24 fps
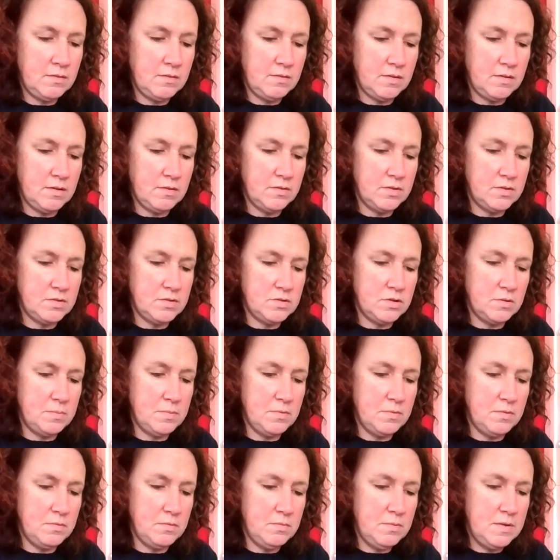the top
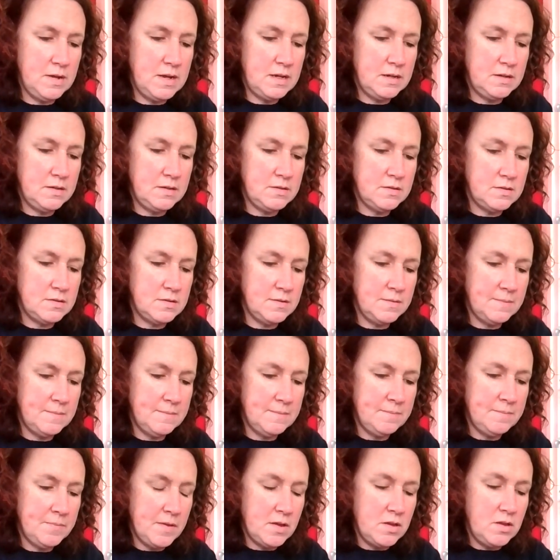of the wings.
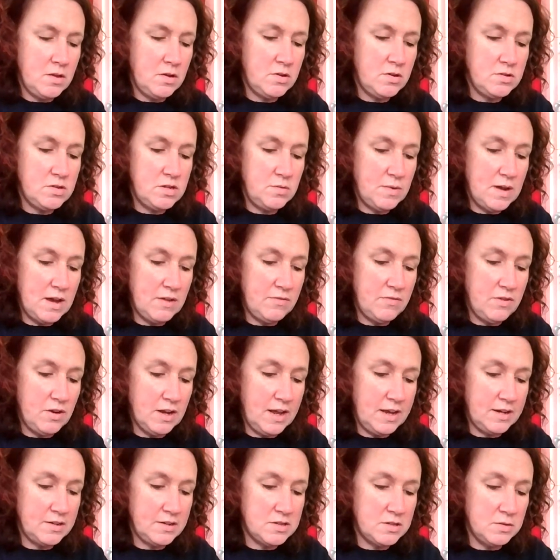You can do whatever you
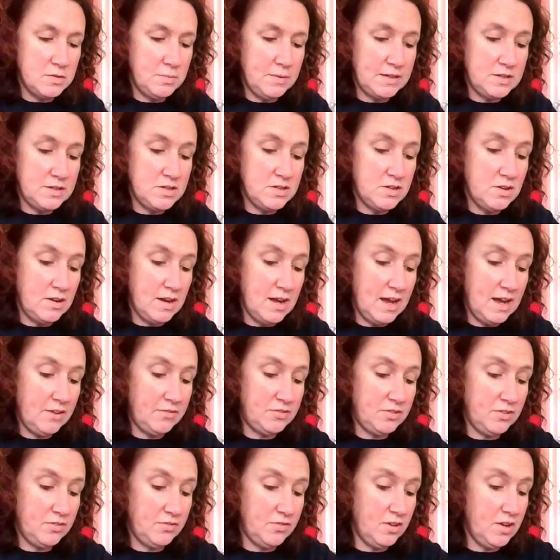like to the wings. You don't have
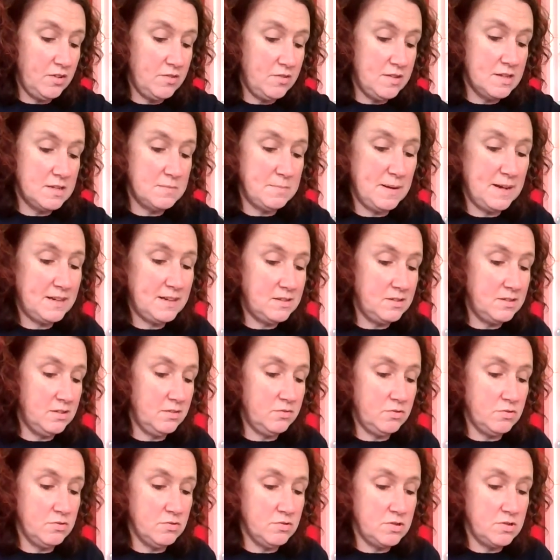to follow this pattern,
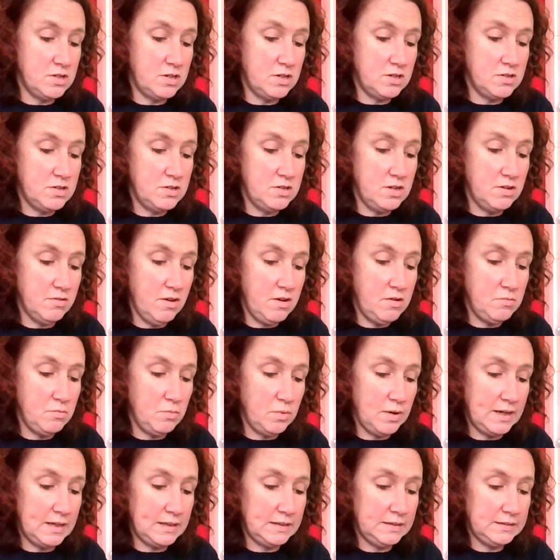of course. You can do your own
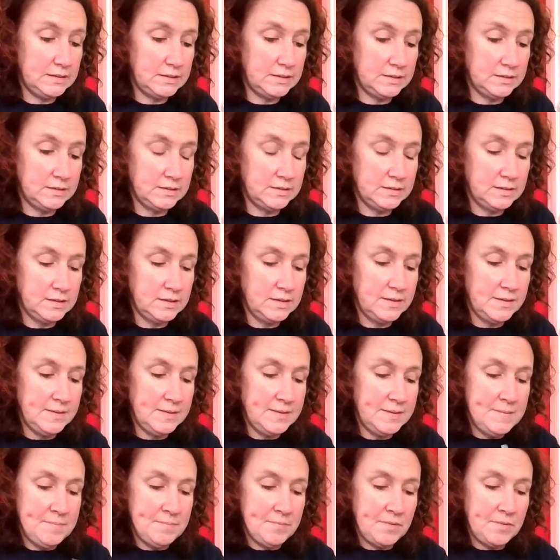wings,
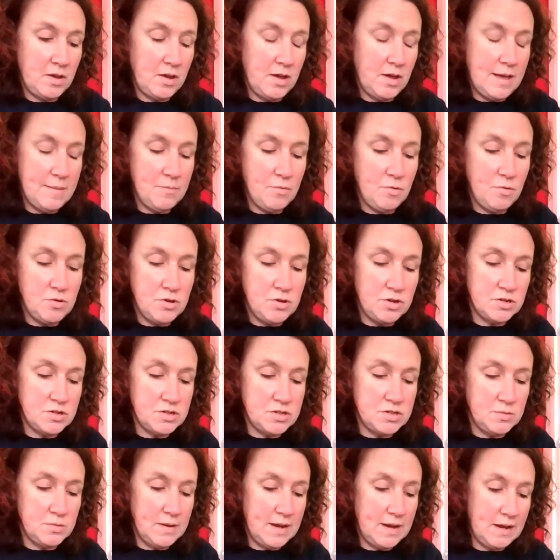or you could
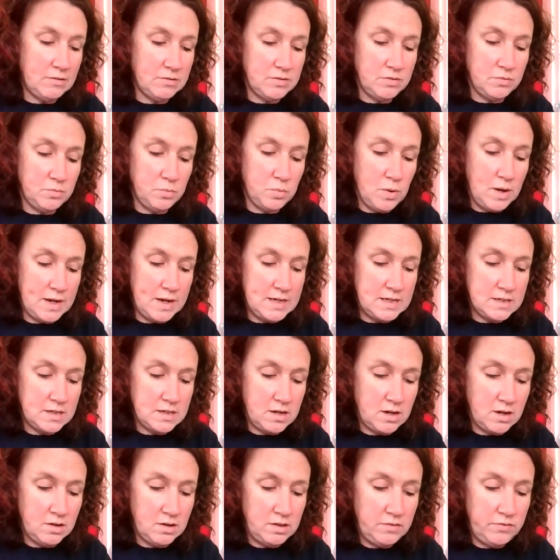do it out of white
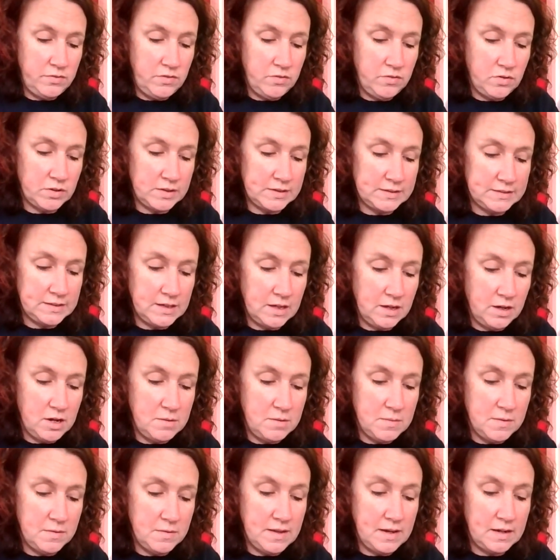card if you've got it at
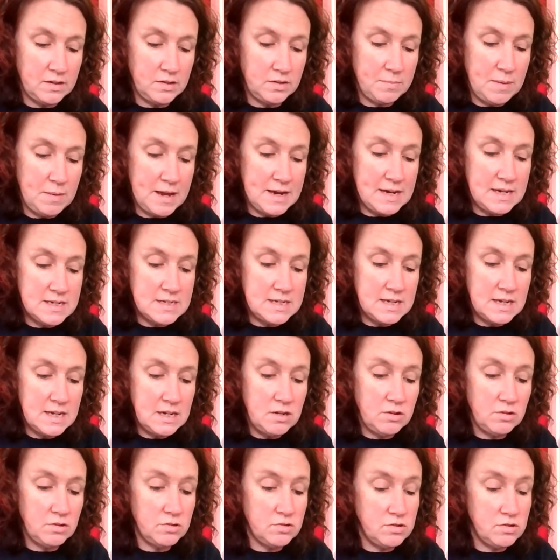home and then paint it.
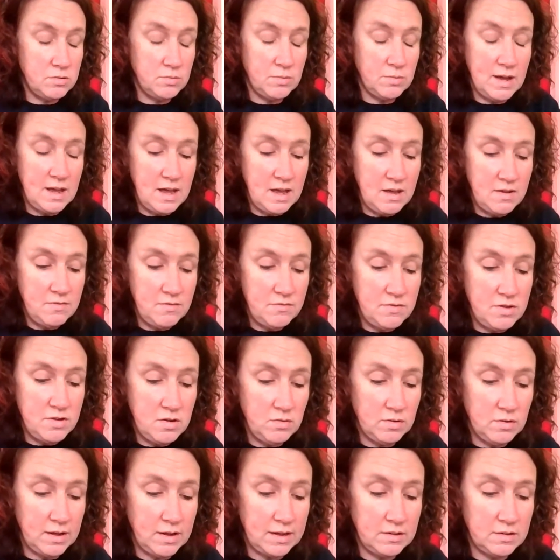You can do whatever
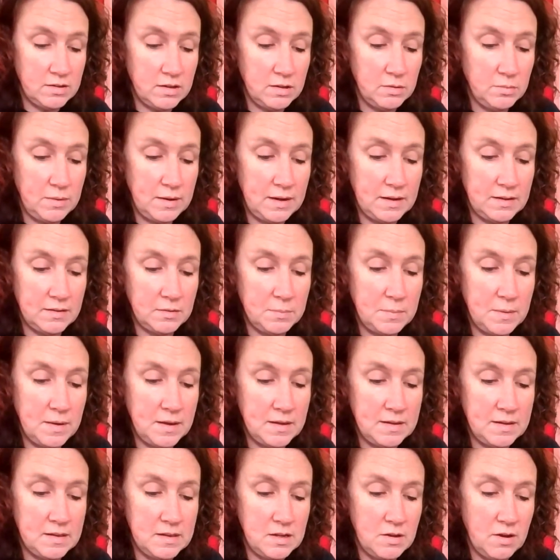you like to the wings, but
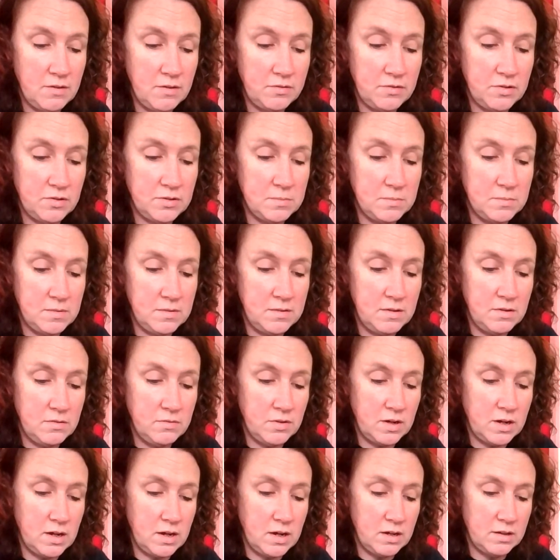you have got some silver
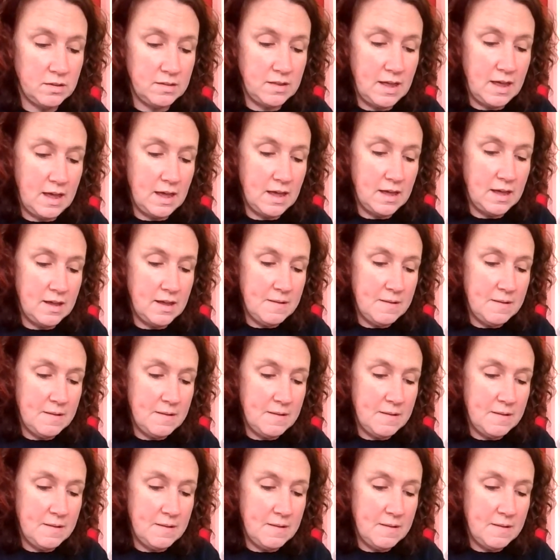card there